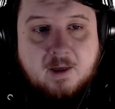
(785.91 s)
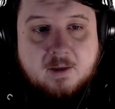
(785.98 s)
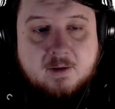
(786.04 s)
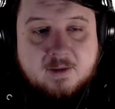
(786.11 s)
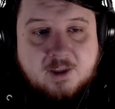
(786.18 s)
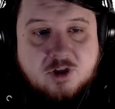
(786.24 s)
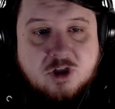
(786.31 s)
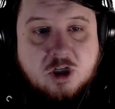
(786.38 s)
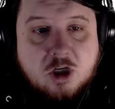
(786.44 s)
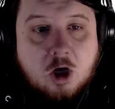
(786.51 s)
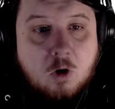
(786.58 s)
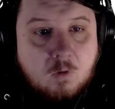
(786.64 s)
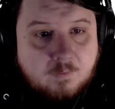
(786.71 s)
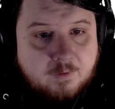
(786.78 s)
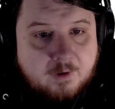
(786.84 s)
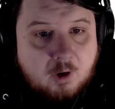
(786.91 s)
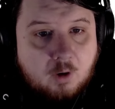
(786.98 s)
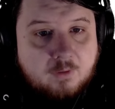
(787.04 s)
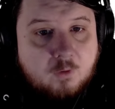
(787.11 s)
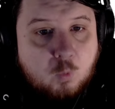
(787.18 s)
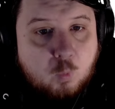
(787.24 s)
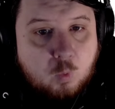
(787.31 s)
unleashed COVID on
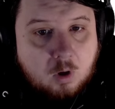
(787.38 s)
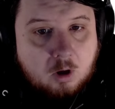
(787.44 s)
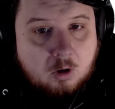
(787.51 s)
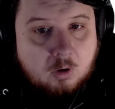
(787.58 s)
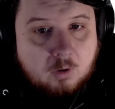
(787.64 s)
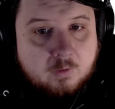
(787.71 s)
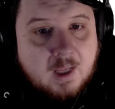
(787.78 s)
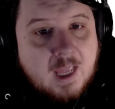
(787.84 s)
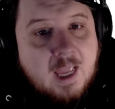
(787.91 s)
the world